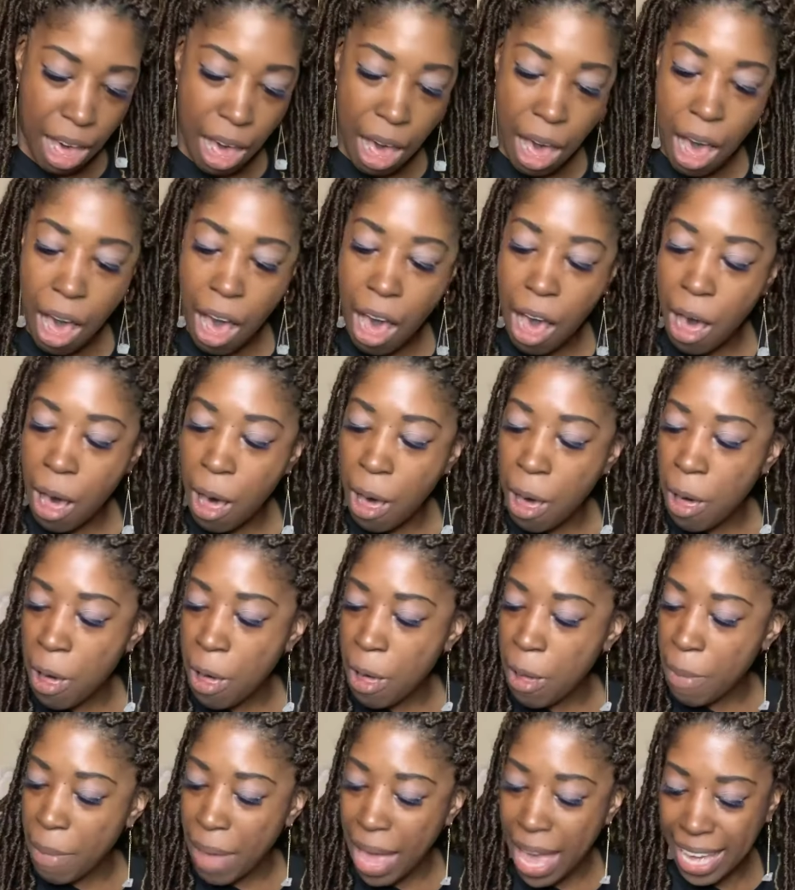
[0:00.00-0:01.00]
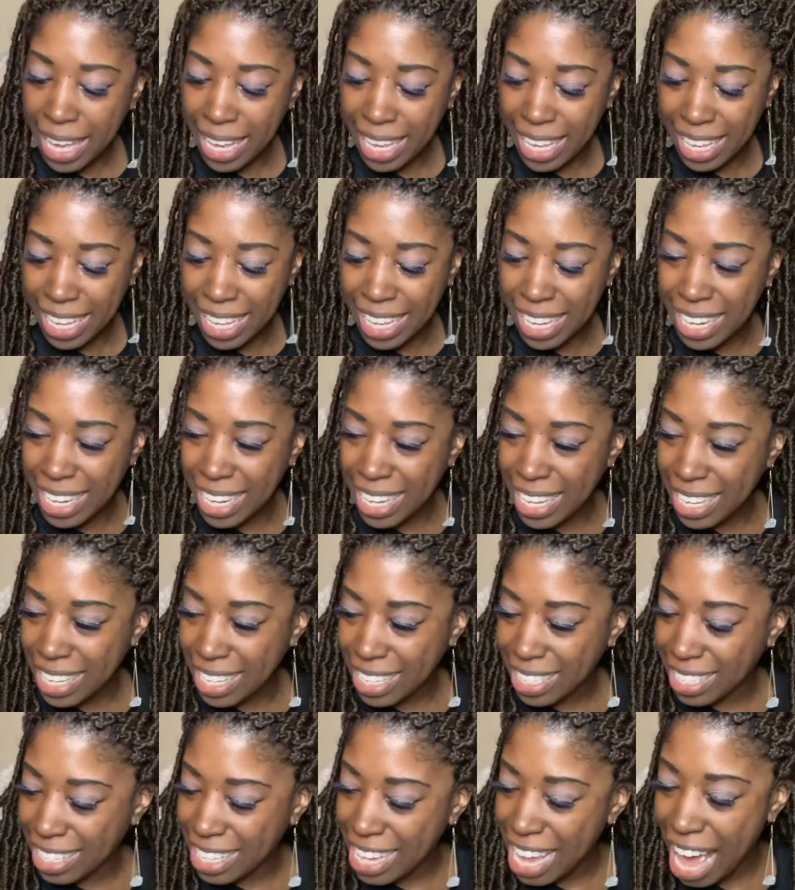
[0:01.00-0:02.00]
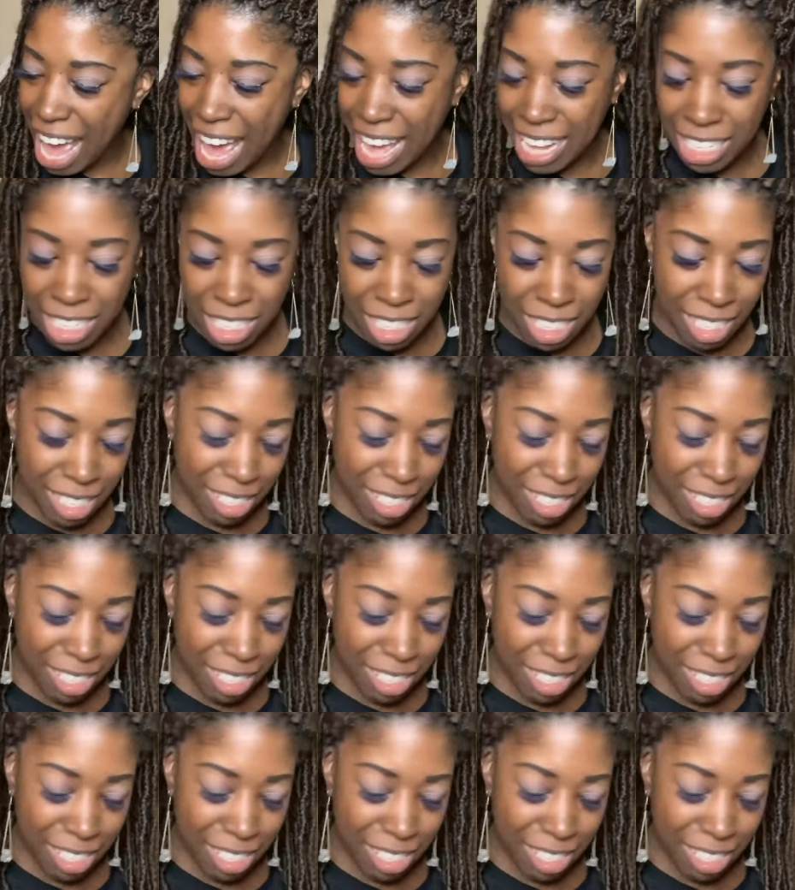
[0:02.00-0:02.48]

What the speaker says: Oh, my goodness. I